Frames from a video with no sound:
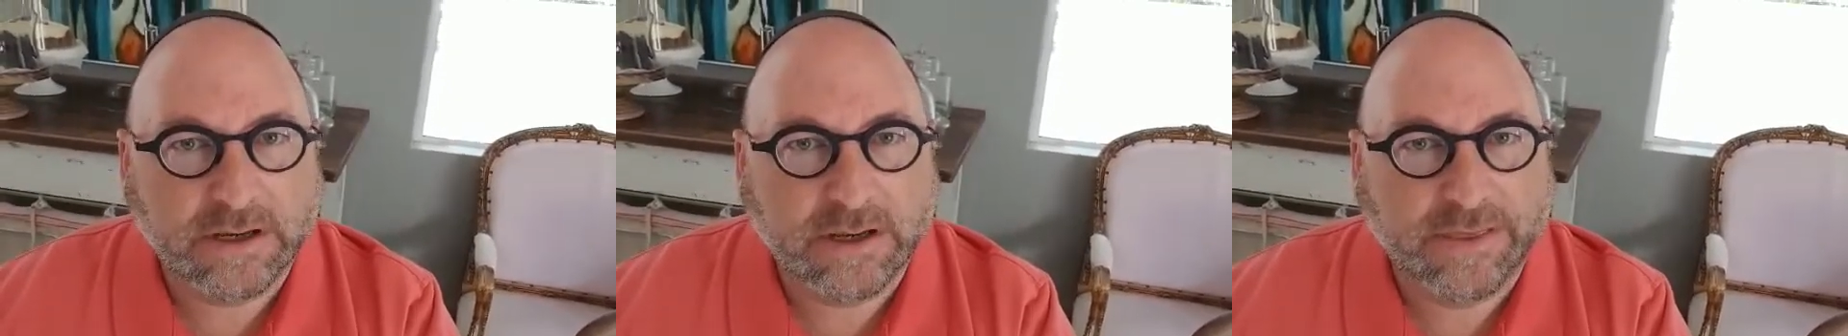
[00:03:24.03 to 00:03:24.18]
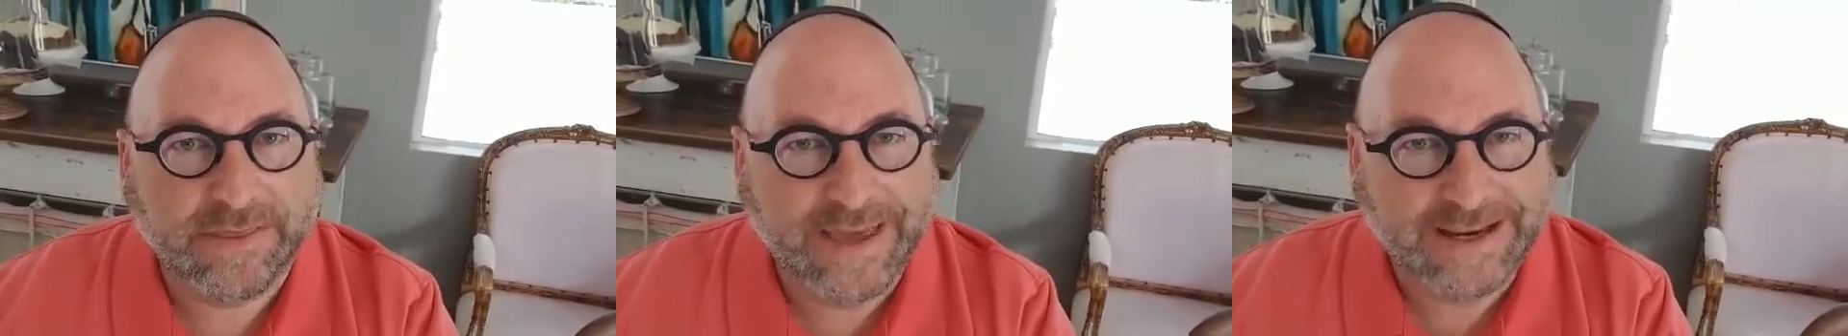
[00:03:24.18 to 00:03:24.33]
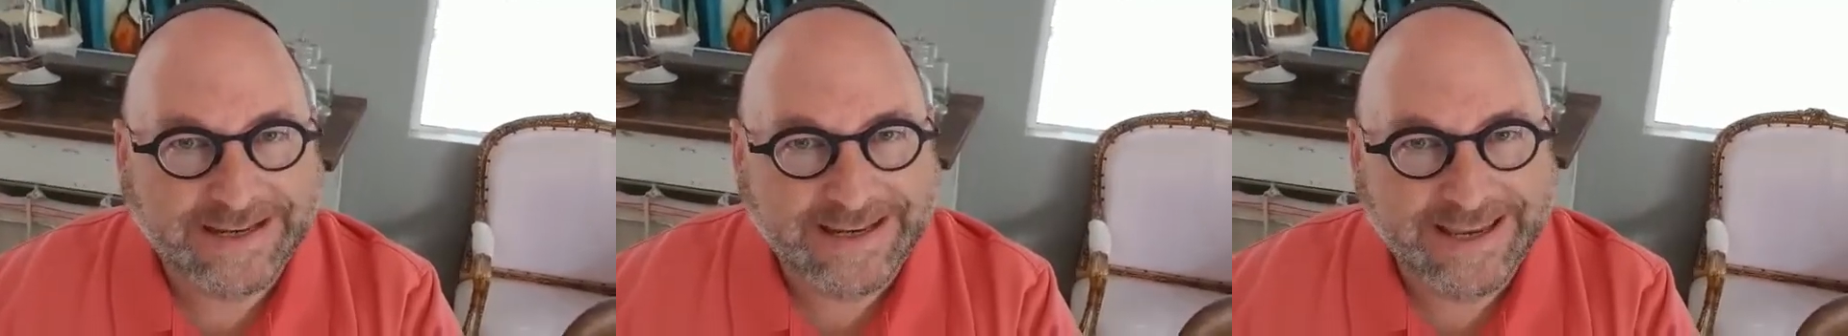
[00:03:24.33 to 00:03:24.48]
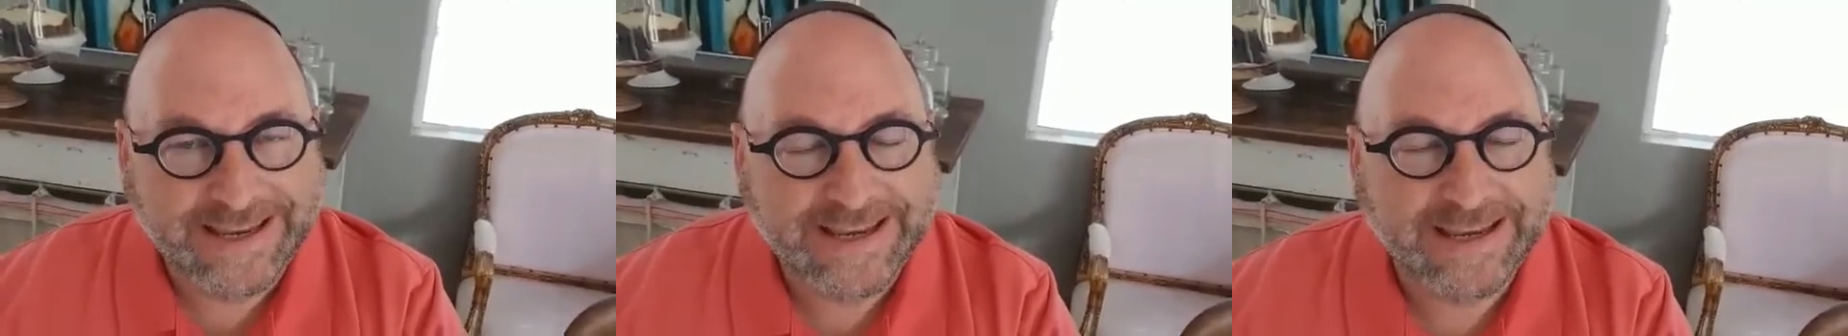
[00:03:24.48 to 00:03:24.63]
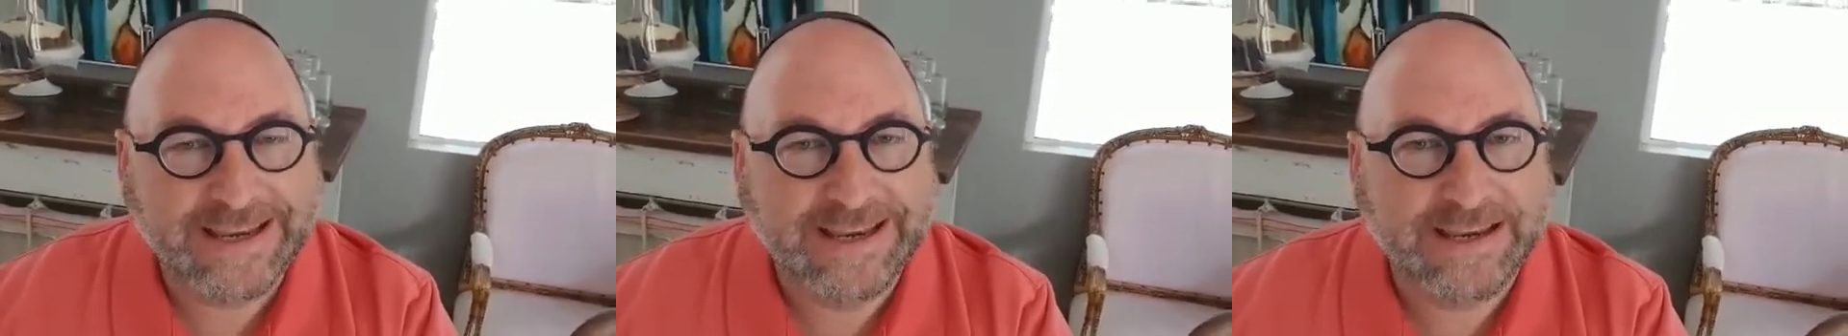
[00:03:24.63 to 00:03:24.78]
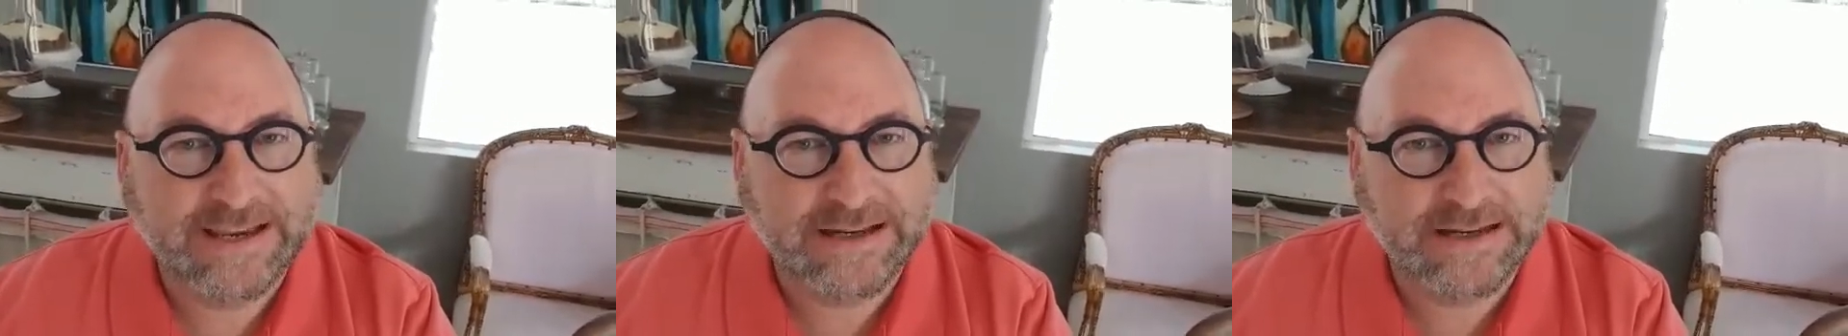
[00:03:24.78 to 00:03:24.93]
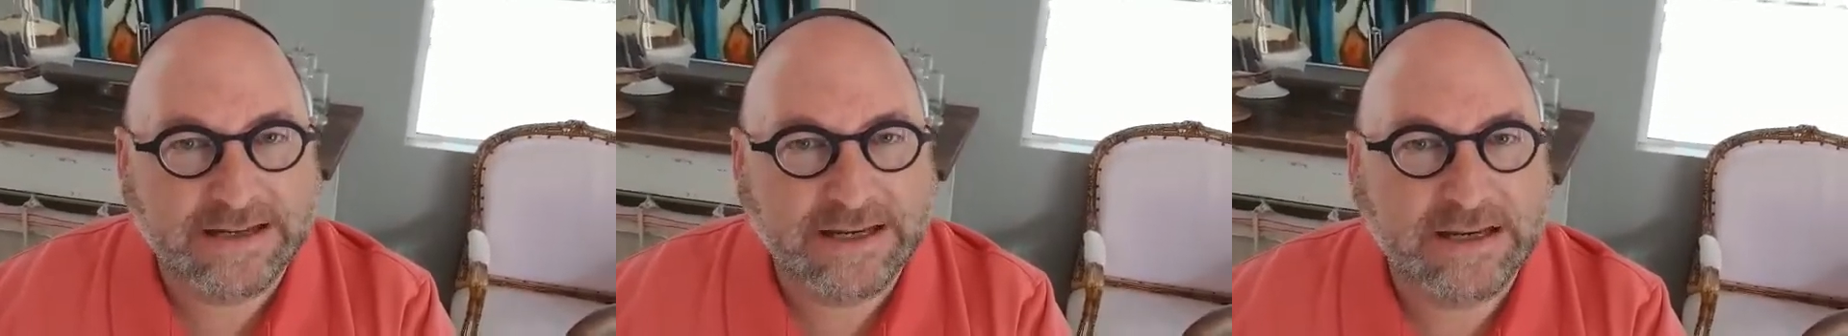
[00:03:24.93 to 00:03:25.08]
that
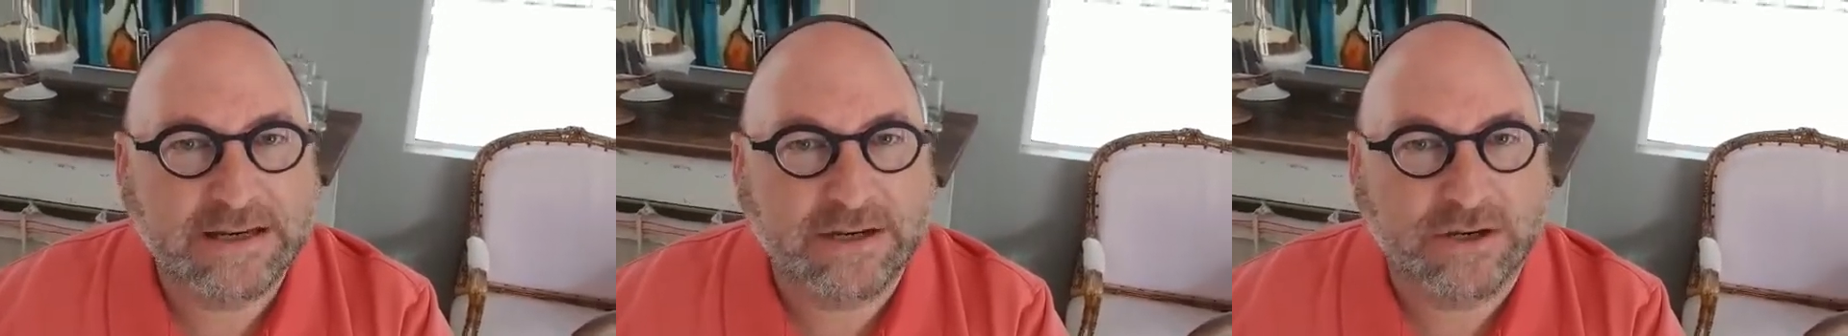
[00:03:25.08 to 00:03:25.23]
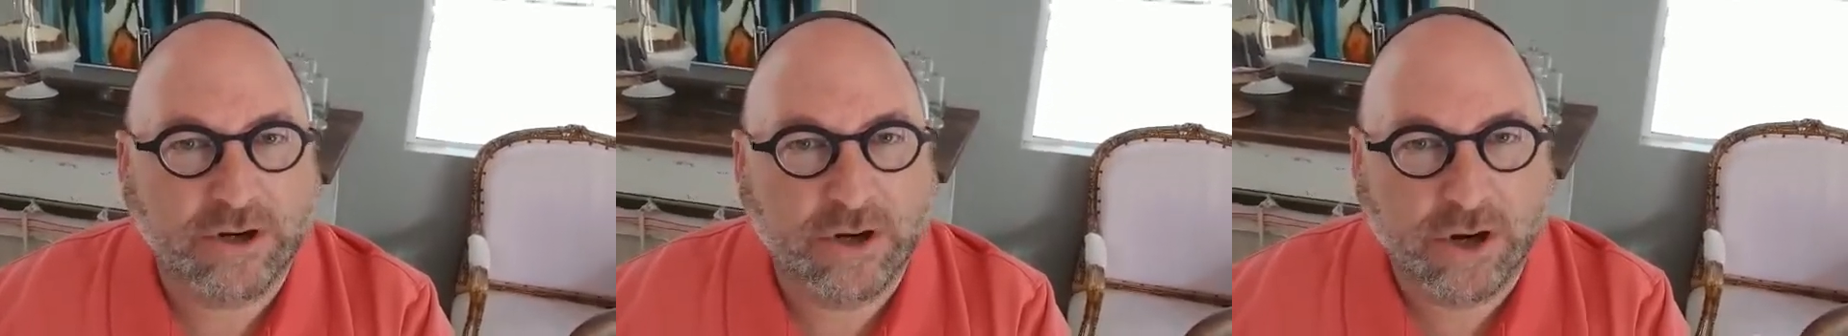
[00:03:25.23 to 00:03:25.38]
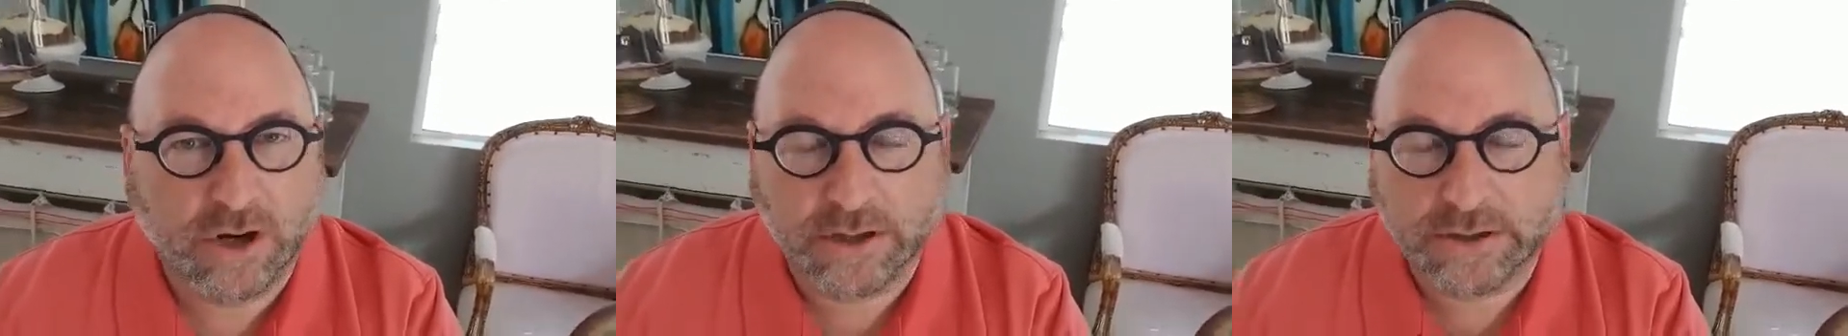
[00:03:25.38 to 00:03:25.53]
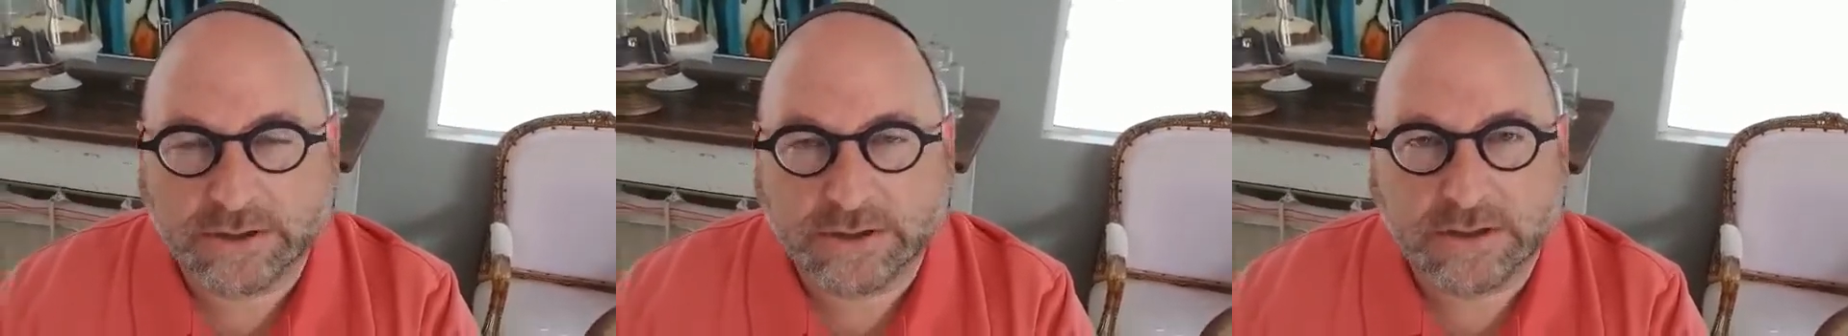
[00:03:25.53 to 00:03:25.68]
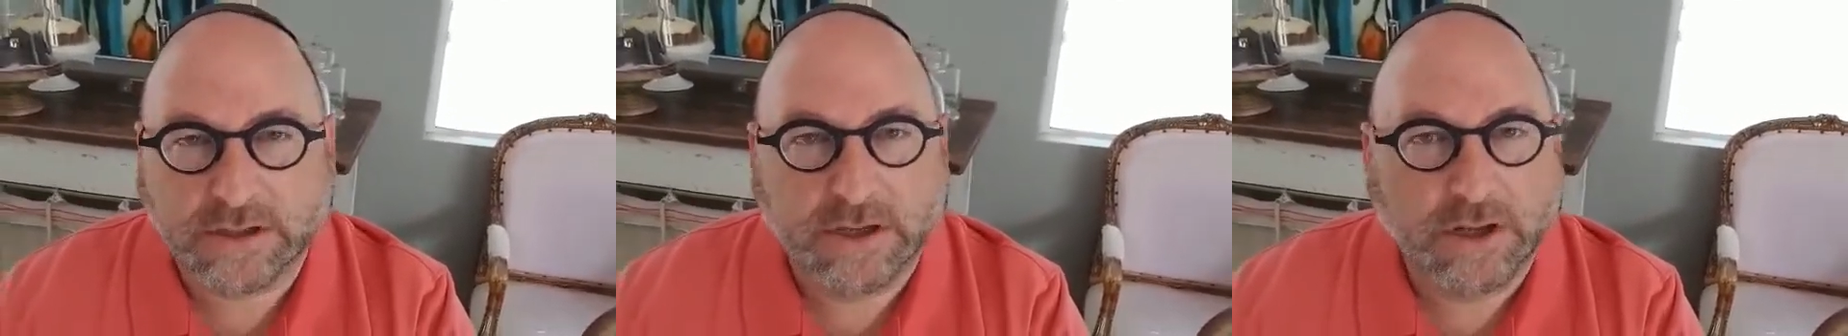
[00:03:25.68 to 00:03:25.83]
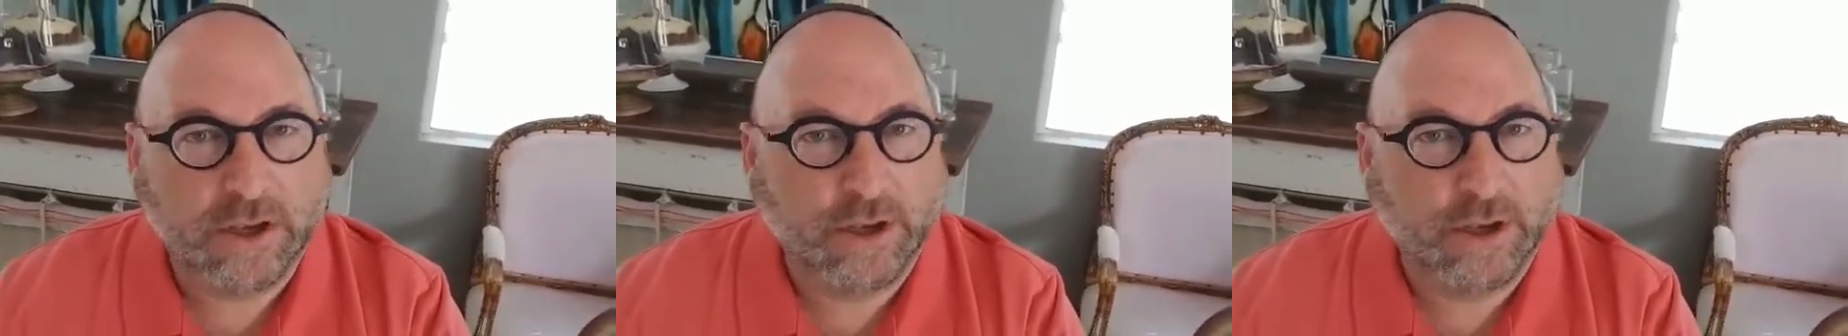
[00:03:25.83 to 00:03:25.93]
he did not.